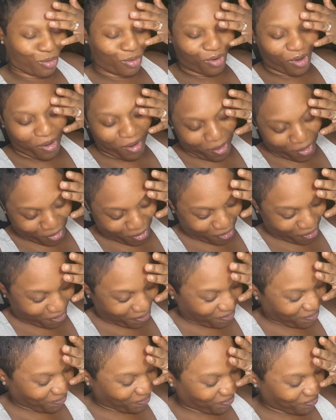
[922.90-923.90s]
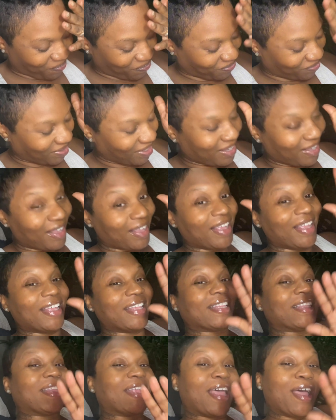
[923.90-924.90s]
girl,
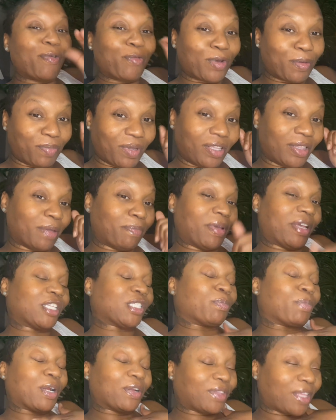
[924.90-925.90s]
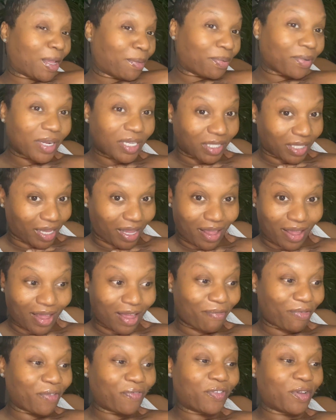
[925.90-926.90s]
that would be the best birthday present
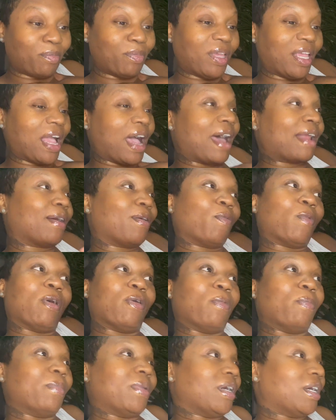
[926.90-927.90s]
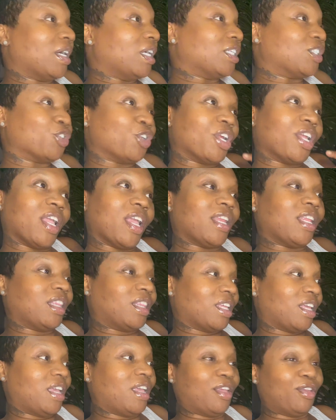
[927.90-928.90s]
ever for me. I don't want much or
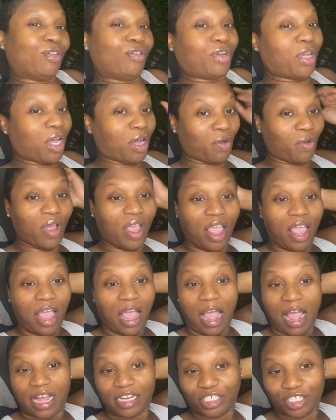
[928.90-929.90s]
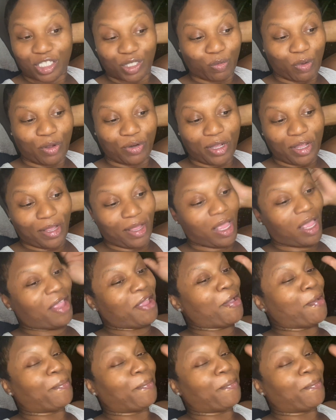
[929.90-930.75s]
anything, you know. I just want to